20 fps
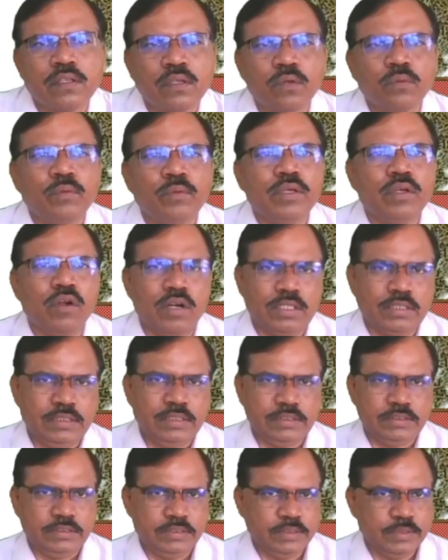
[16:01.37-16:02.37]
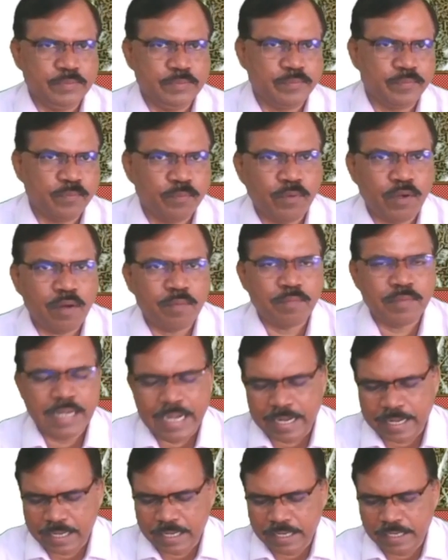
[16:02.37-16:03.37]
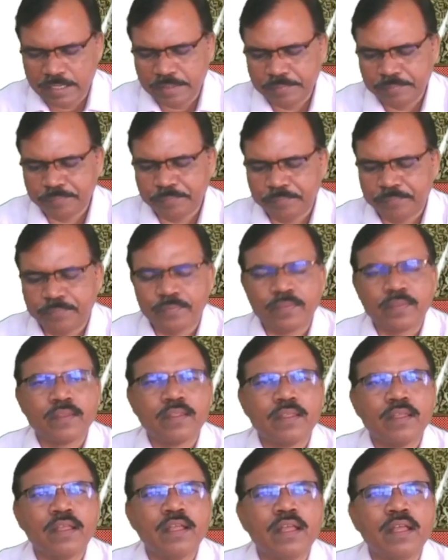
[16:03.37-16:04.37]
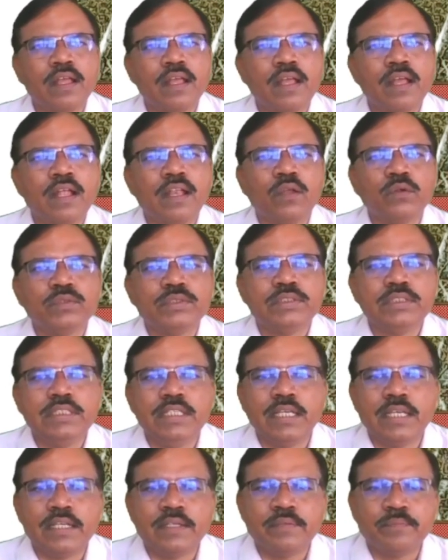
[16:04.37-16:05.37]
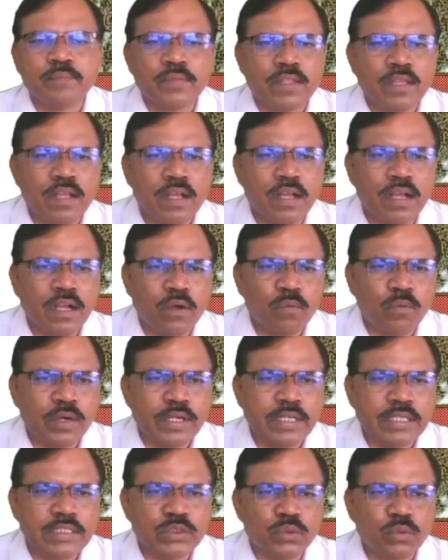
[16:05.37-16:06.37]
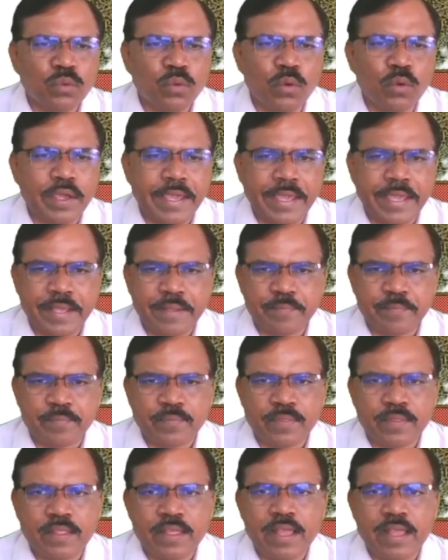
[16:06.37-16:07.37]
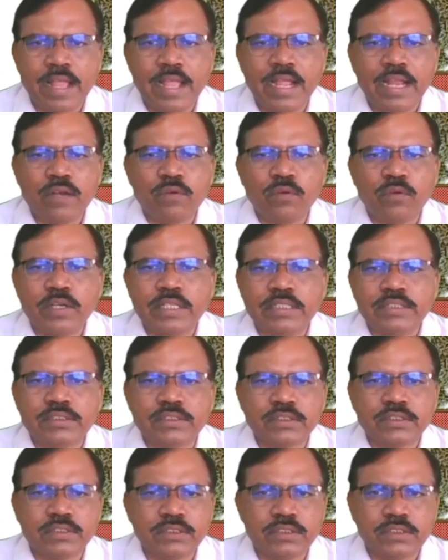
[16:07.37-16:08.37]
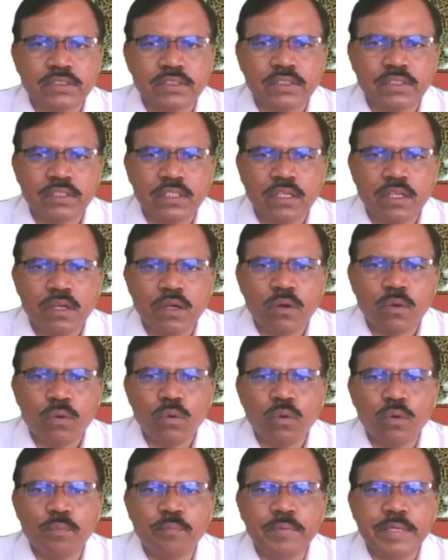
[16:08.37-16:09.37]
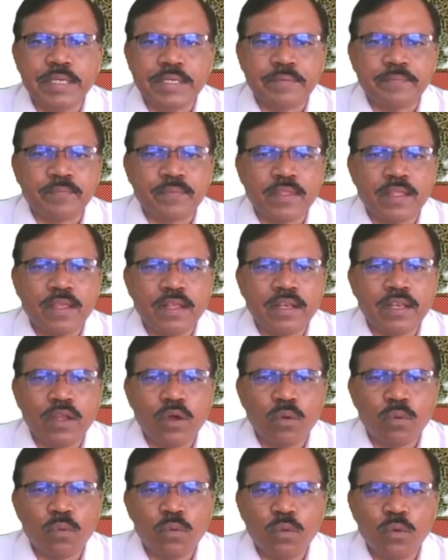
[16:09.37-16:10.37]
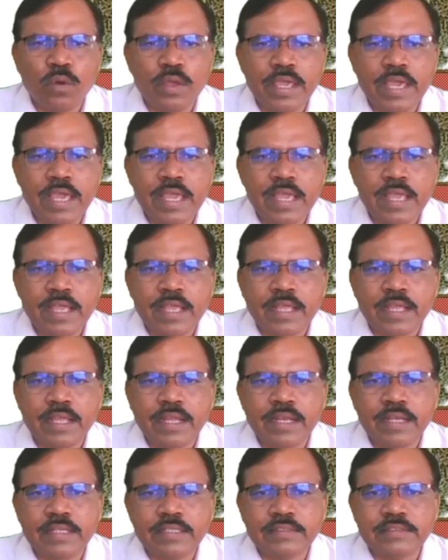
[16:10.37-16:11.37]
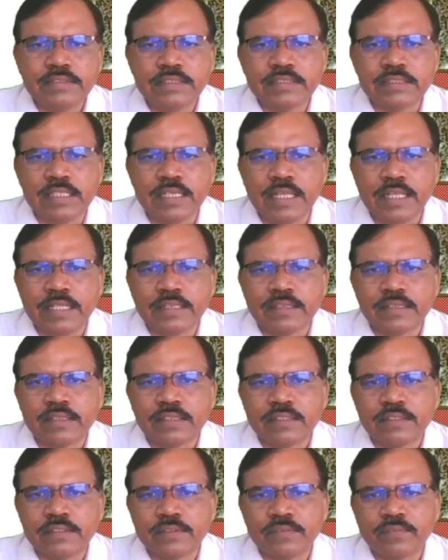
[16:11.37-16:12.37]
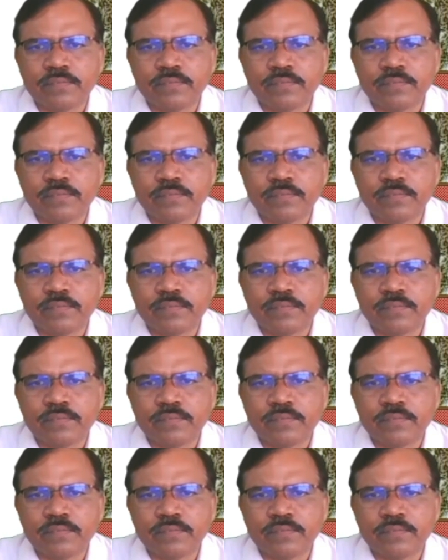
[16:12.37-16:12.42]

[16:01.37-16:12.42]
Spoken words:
We got this from triangle. Now see here, what is OA and what is OB? Now OA, it is this length,